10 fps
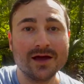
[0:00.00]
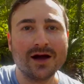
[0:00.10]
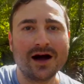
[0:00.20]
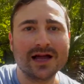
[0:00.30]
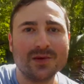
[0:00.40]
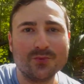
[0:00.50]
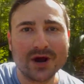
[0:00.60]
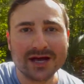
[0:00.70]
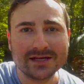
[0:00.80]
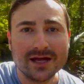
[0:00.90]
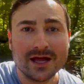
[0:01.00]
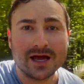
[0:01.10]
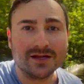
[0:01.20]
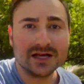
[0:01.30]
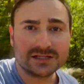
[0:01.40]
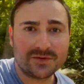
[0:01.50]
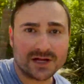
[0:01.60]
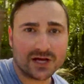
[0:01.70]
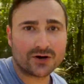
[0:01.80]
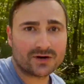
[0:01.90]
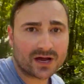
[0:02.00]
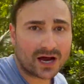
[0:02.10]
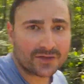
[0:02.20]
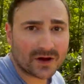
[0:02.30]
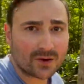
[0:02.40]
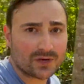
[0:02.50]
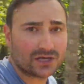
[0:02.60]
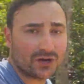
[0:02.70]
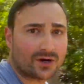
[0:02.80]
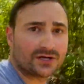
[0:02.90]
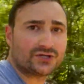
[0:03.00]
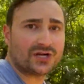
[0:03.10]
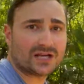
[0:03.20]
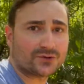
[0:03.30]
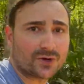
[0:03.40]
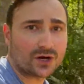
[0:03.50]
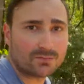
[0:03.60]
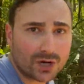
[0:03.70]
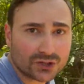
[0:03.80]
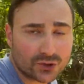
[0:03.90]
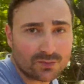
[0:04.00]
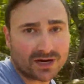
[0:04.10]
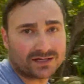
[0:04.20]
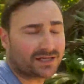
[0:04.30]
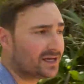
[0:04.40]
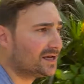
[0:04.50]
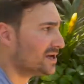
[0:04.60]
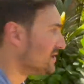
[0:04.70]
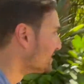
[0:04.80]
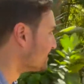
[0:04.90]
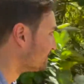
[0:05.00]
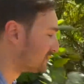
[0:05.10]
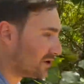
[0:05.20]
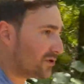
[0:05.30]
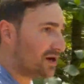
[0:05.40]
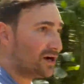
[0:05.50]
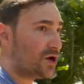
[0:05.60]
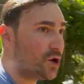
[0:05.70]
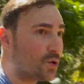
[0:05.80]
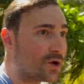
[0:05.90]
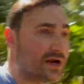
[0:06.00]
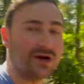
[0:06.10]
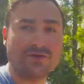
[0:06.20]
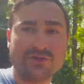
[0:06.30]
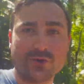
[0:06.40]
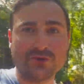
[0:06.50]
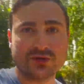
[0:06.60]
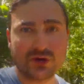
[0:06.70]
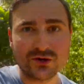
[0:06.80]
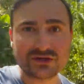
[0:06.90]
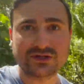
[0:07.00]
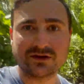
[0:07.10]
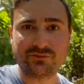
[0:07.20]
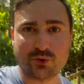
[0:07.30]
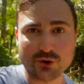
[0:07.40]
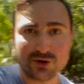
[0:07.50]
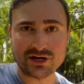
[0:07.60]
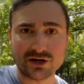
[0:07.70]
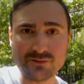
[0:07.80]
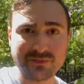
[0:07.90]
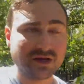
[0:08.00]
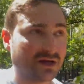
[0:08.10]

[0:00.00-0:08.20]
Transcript: Hi, I'm Brett, and in this video, I thought we'd go on a chanterelle mushroom hunt. So we're here on the northern coast of Puerto Rico.